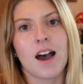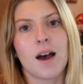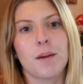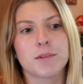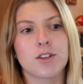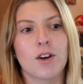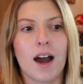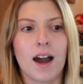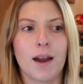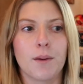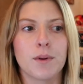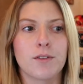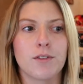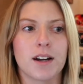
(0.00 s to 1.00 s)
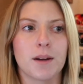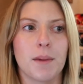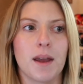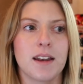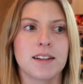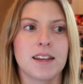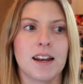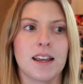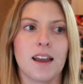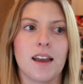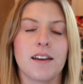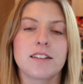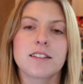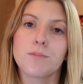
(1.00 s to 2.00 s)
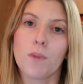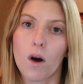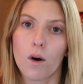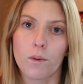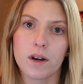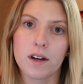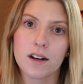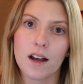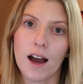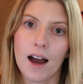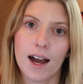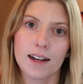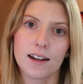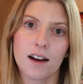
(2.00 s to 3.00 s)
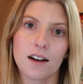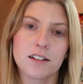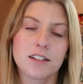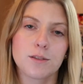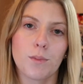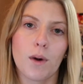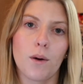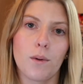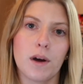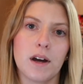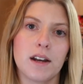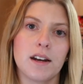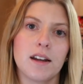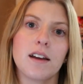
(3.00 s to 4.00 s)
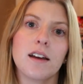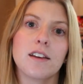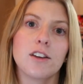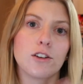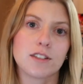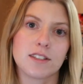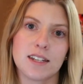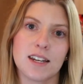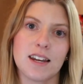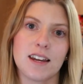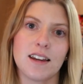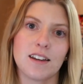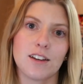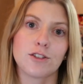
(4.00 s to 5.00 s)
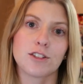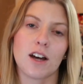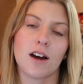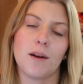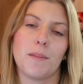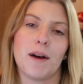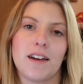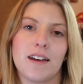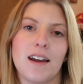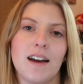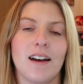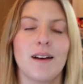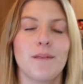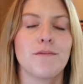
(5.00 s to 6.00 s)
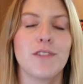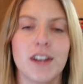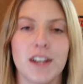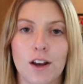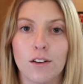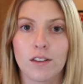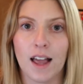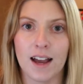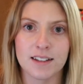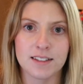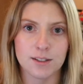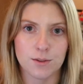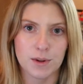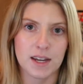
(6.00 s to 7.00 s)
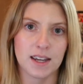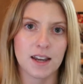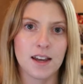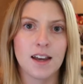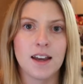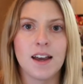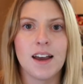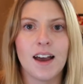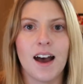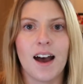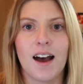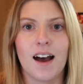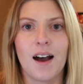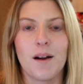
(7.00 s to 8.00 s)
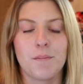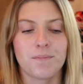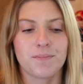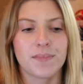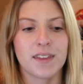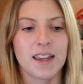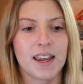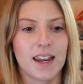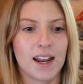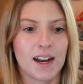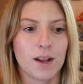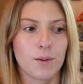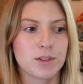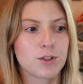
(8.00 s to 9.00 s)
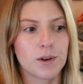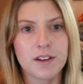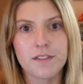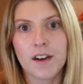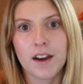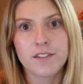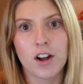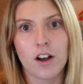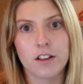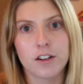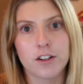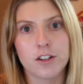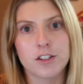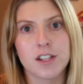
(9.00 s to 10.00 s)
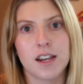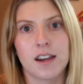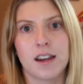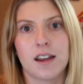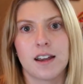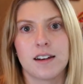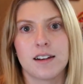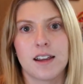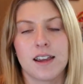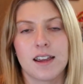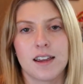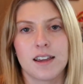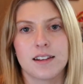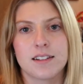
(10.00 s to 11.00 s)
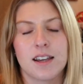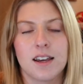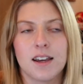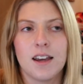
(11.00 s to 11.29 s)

So I would recommend getting a small one. I got a small one. You saw in my video last week. And it was $25, and it